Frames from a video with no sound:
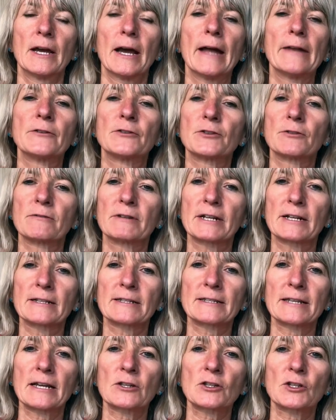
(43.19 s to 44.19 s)
And during a
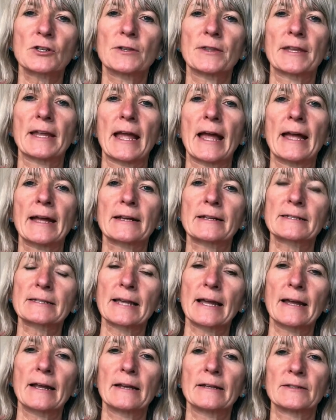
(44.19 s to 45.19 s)
session, the
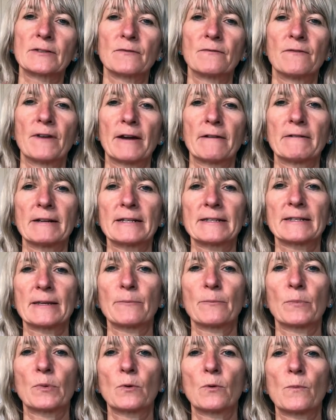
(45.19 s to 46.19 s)
exhale is very
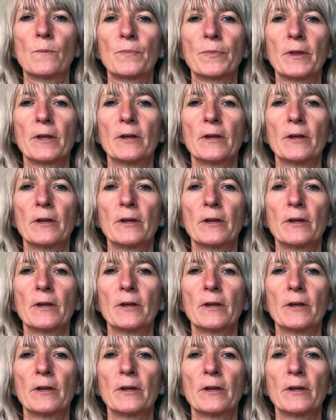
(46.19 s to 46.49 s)
simple.